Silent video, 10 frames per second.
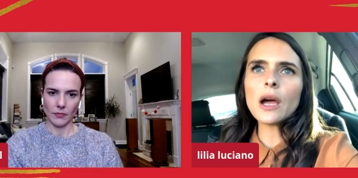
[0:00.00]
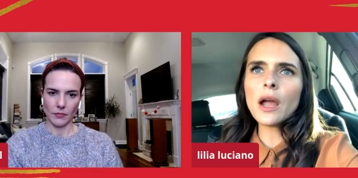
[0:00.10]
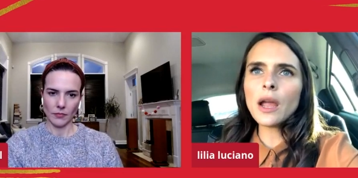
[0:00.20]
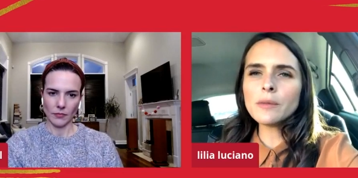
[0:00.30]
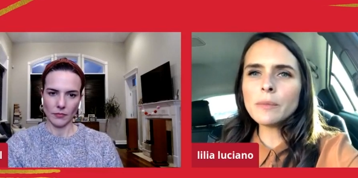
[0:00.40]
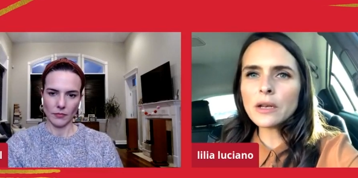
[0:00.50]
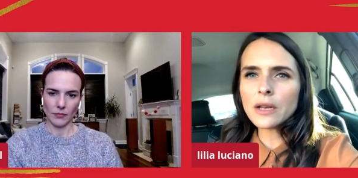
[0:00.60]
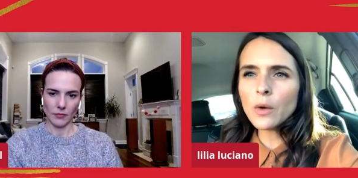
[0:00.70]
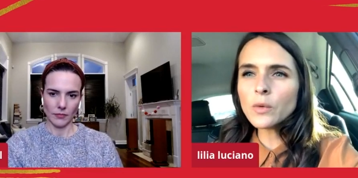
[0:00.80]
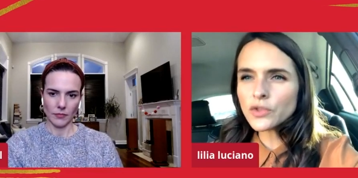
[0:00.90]
Speaker 1: I had been,
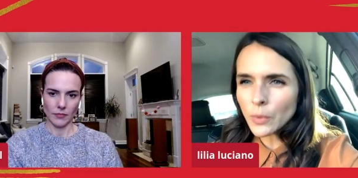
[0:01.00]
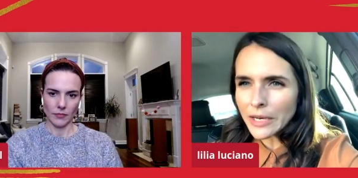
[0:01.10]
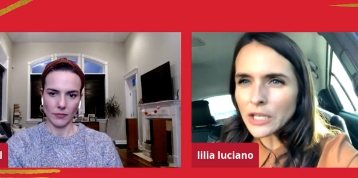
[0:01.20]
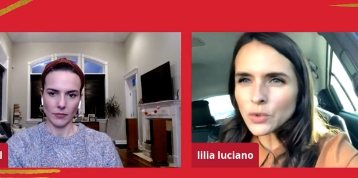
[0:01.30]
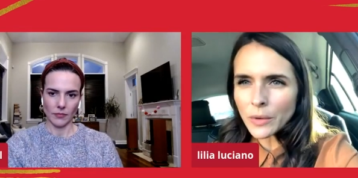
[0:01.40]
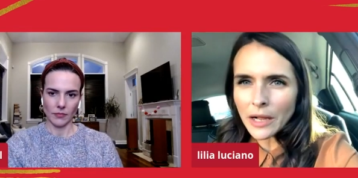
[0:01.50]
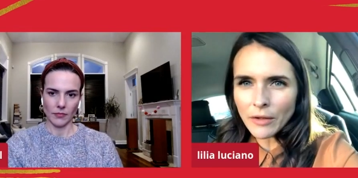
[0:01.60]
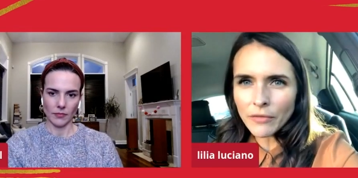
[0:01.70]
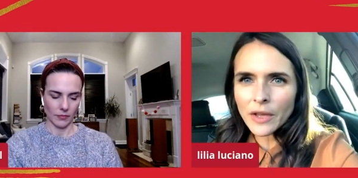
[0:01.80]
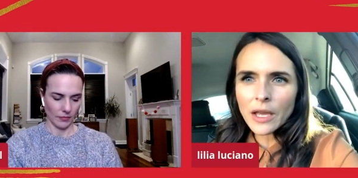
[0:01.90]
it was
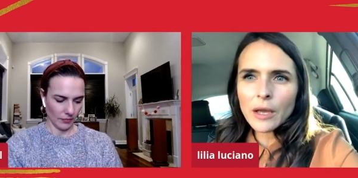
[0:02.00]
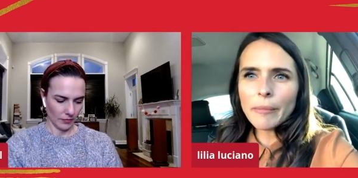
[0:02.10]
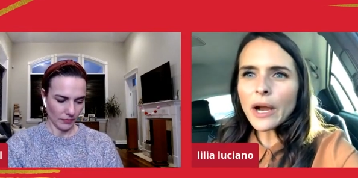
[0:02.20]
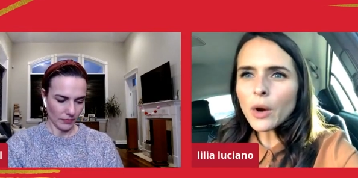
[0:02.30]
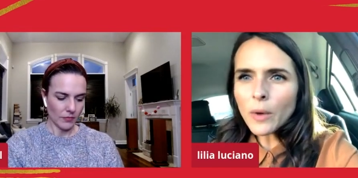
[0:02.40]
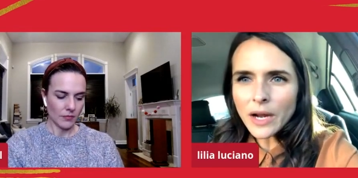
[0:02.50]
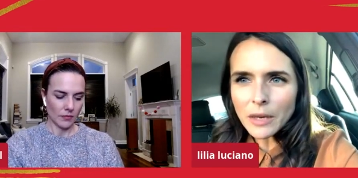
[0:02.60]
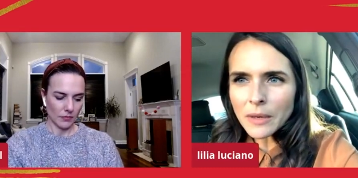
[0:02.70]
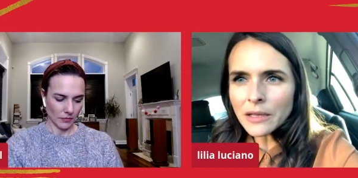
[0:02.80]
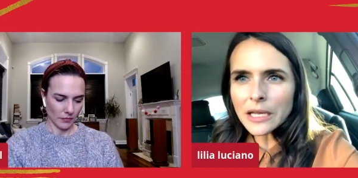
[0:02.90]
2012 marijuana had
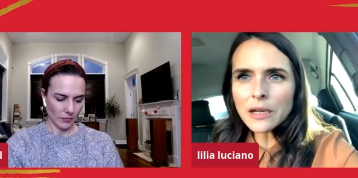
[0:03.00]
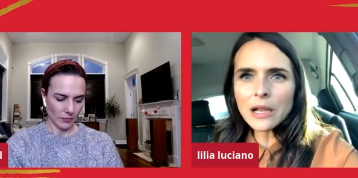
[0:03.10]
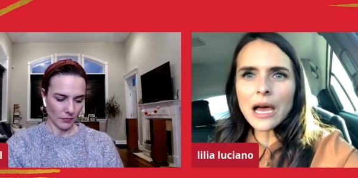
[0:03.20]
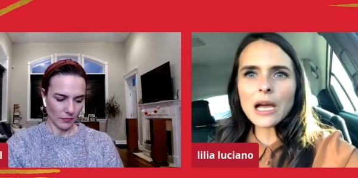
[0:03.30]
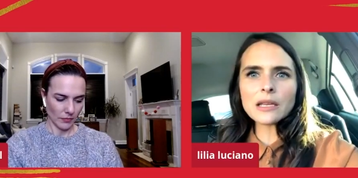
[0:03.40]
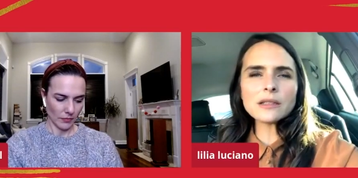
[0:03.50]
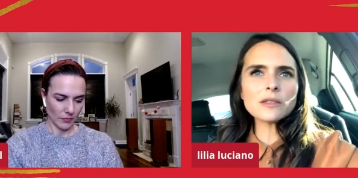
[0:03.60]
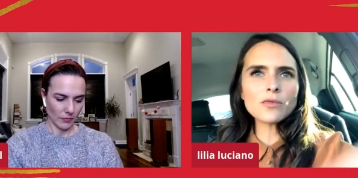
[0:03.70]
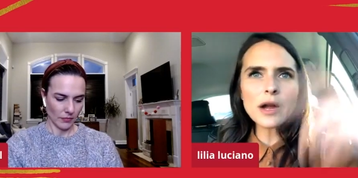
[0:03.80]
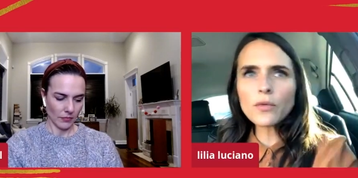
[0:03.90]
been legalized
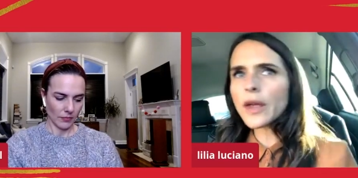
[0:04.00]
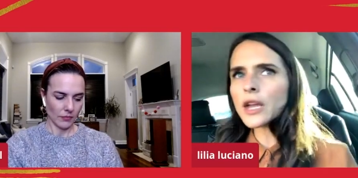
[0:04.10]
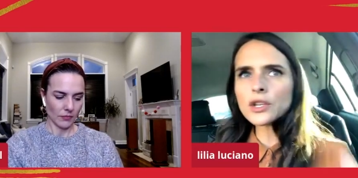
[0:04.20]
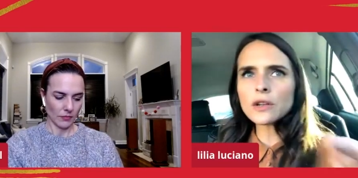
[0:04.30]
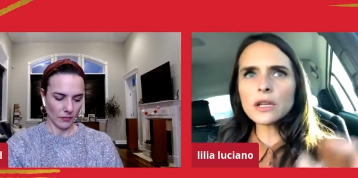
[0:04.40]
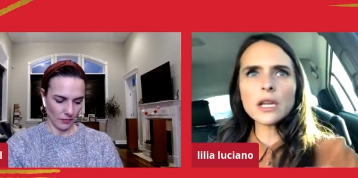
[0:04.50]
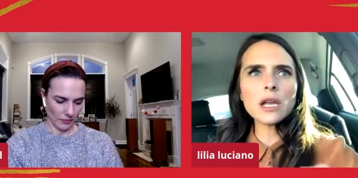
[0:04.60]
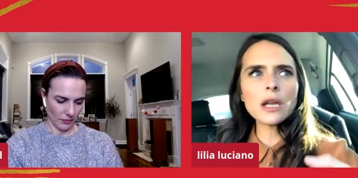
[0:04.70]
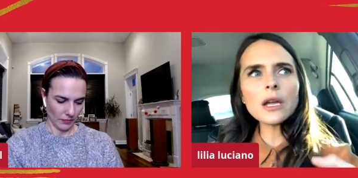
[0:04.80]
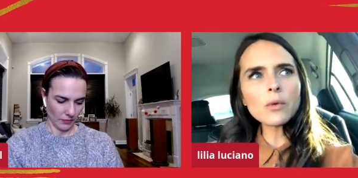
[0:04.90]

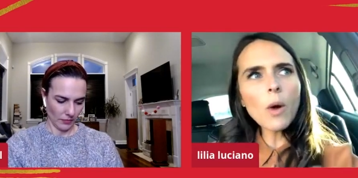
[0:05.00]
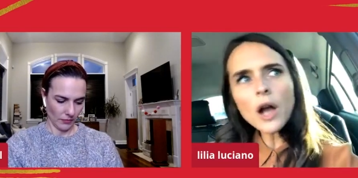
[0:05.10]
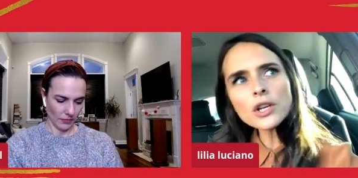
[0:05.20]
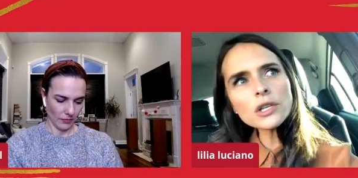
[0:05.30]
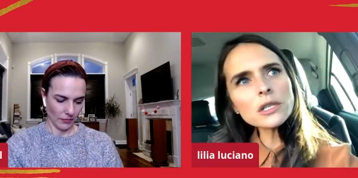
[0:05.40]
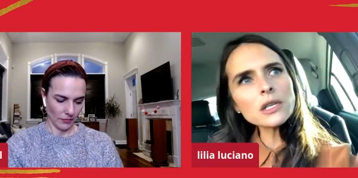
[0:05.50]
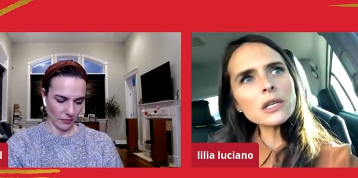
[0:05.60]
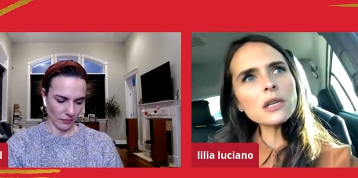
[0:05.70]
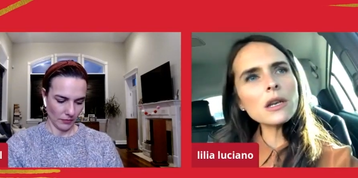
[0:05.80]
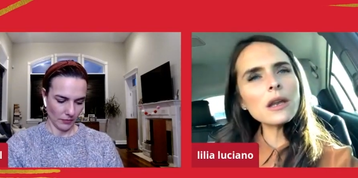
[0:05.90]
recreationally in
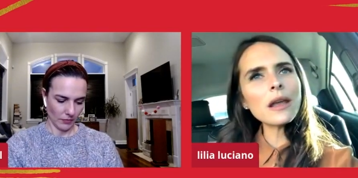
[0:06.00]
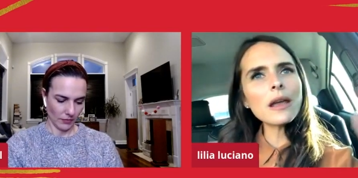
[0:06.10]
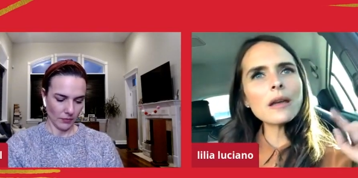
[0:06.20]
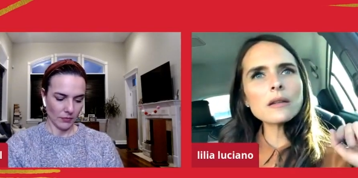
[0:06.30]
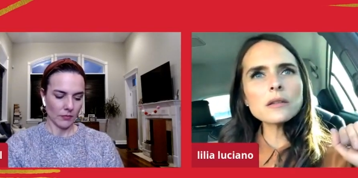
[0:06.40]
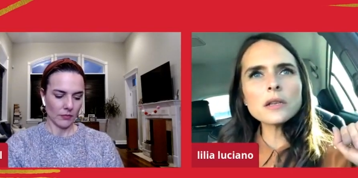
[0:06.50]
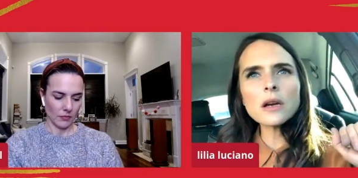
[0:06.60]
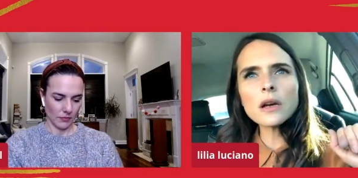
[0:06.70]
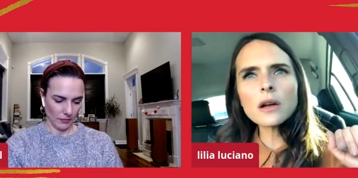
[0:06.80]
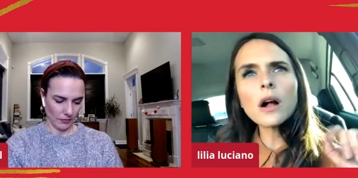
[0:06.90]
Washington and
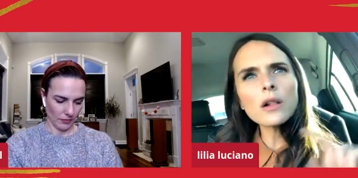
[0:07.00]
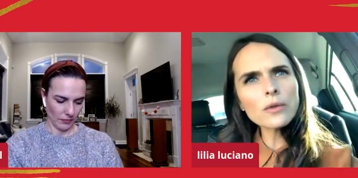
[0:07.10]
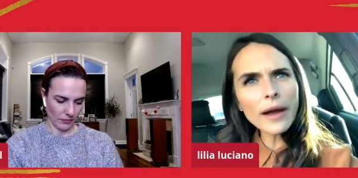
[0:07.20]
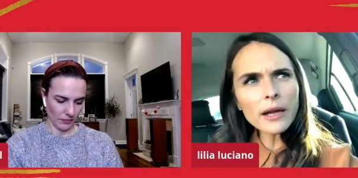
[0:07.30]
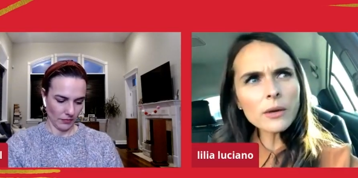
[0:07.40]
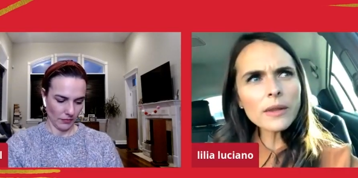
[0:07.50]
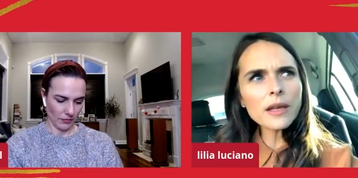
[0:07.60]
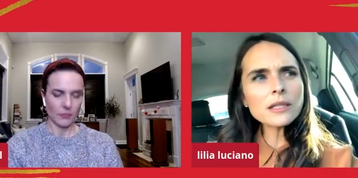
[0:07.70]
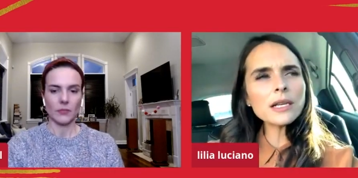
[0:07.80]
uh, Colorado at that